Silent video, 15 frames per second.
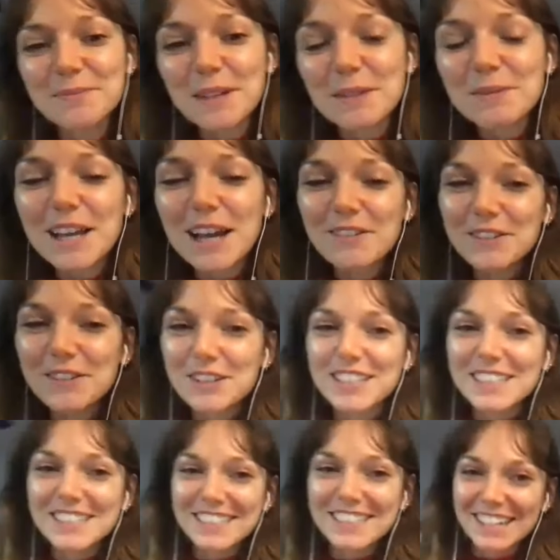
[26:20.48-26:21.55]
Maybe after
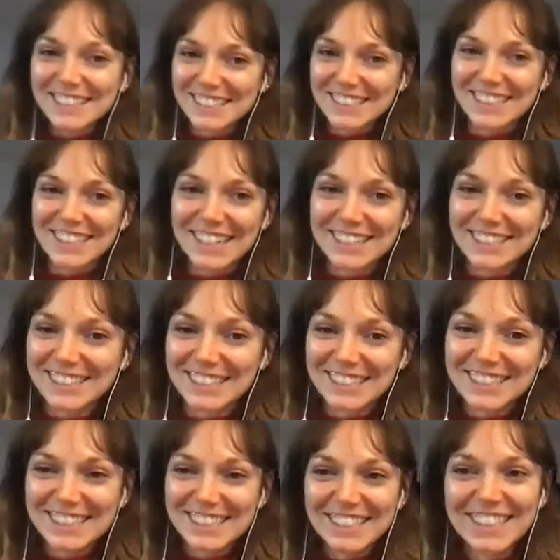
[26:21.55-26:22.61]
this next election.